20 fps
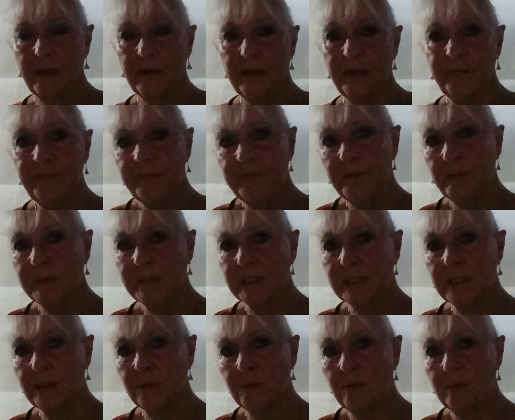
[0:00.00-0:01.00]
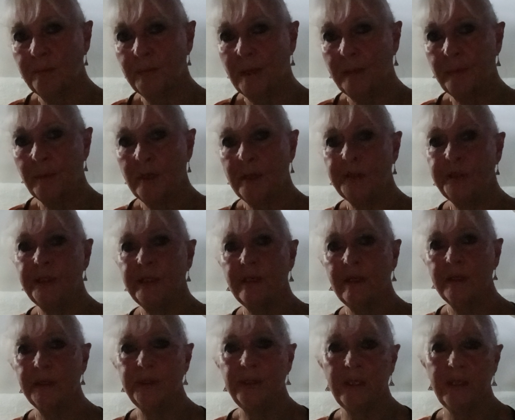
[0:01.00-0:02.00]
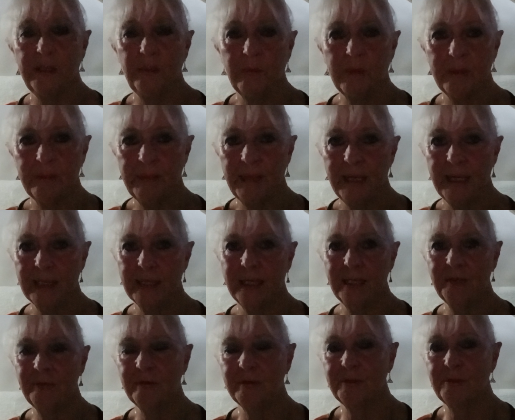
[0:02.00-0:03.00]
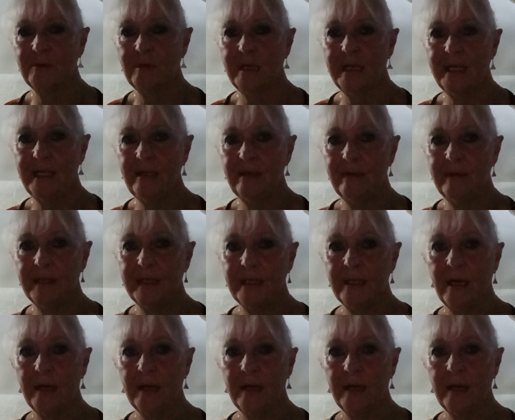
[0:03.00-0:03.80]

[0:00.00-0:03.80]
if there was a storm approaching, I certainly wouldn't park under a tree or anything.